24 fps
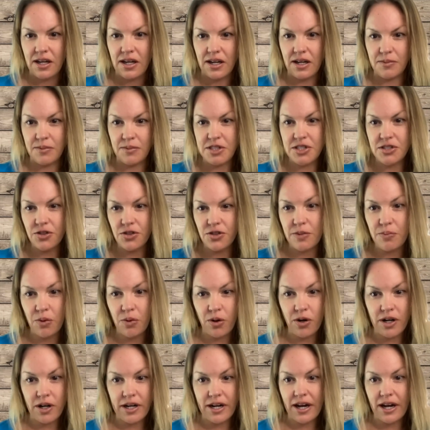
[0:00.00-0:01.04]
Is a
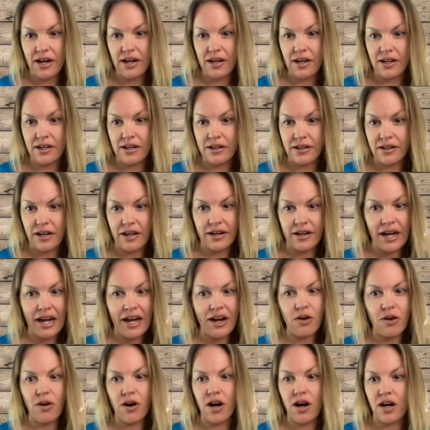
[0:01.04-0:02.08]
report on, and
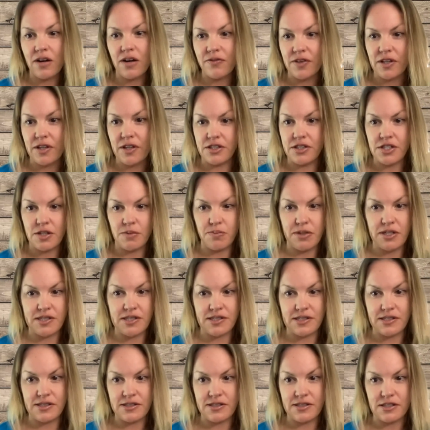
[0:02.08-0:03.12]
how often should
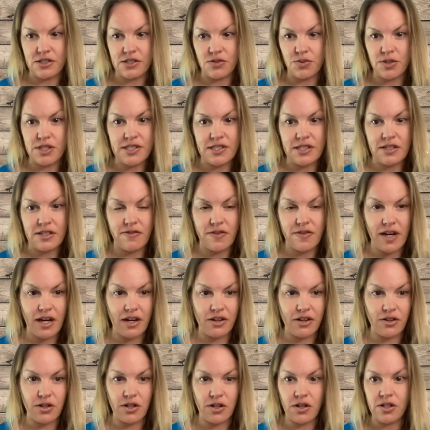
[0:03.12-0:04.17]
businesses receive
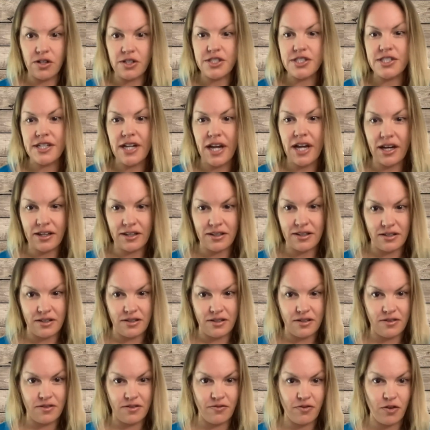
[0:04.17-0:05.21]
that or check
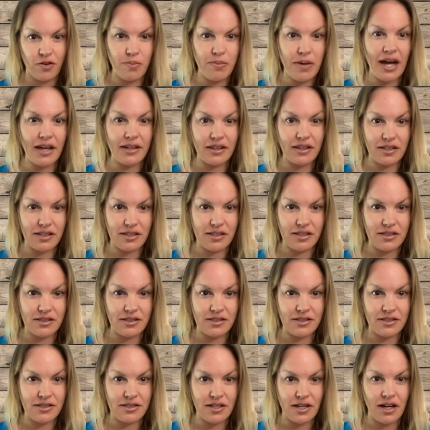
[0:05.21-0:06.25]
for bad
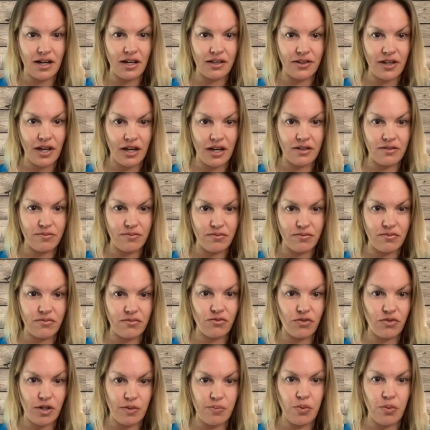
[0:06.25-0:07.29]
leads on that
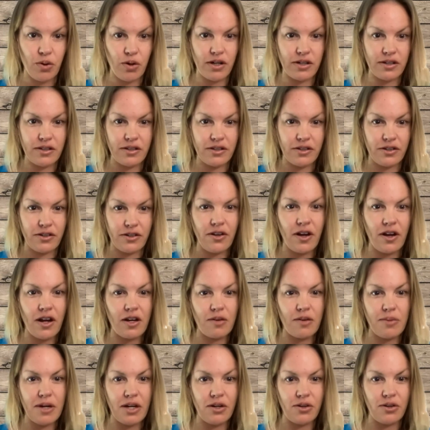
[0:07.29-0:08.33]
report? Can you talk
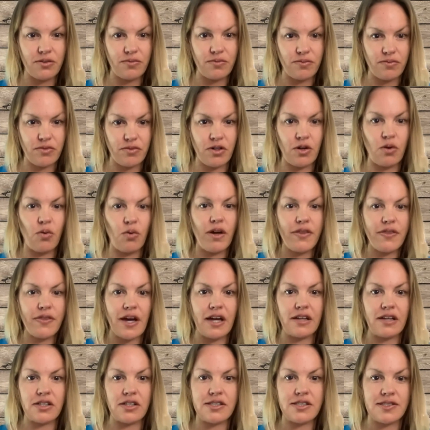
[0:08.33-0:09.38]
about, what
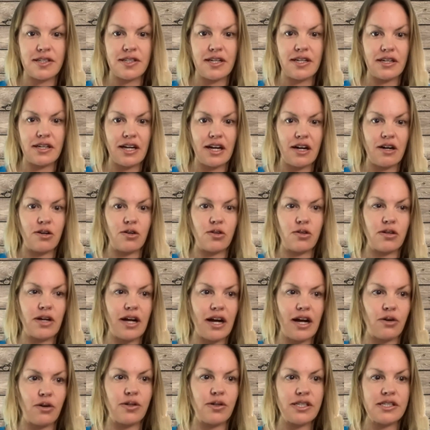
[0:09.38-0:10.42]
that looks like,
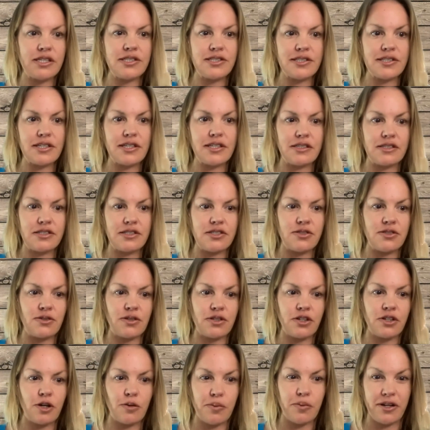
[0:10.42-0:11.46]
how easy it is to
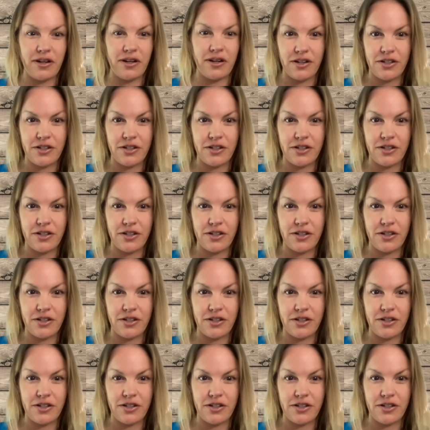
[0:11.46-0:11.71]
interpret and